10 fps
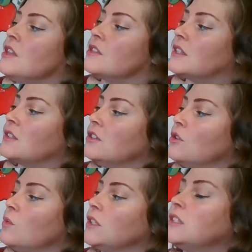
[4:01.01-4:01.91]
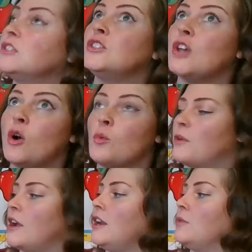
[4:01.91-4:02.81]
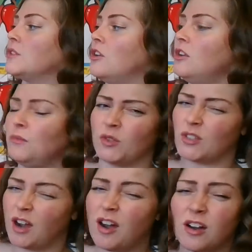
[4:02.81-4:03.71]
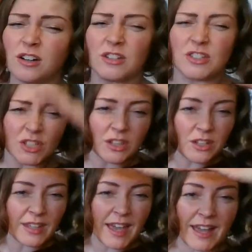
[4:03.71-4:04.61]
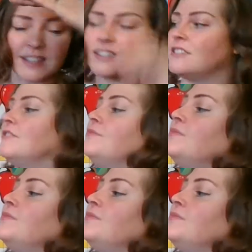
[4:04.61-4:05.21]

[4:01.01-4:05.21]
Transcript: The snow was so bright it was almost hard to look at.